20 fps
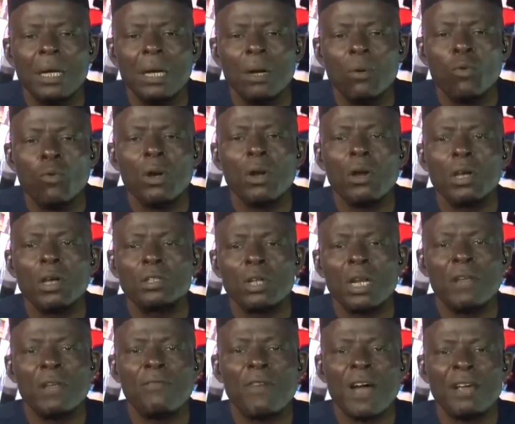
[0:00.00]
we lost
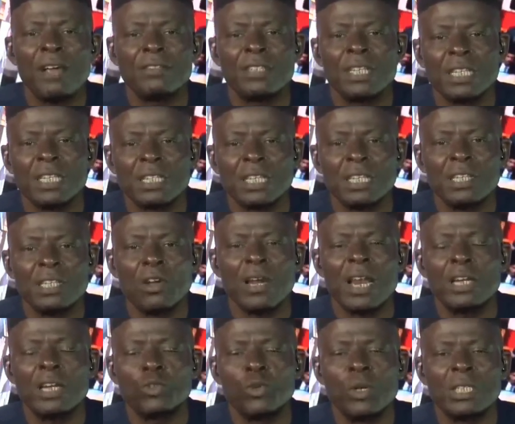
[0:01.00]
only 5 seats. The
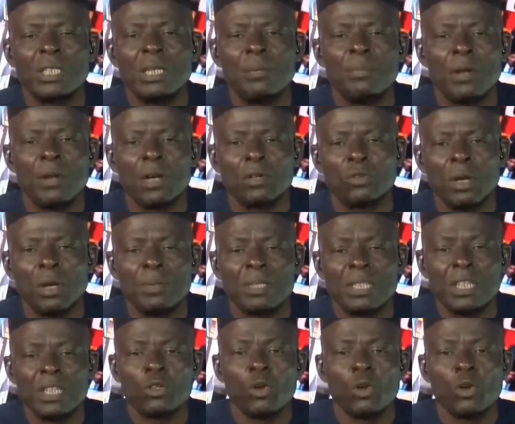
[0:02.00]
other 20 belong to APC.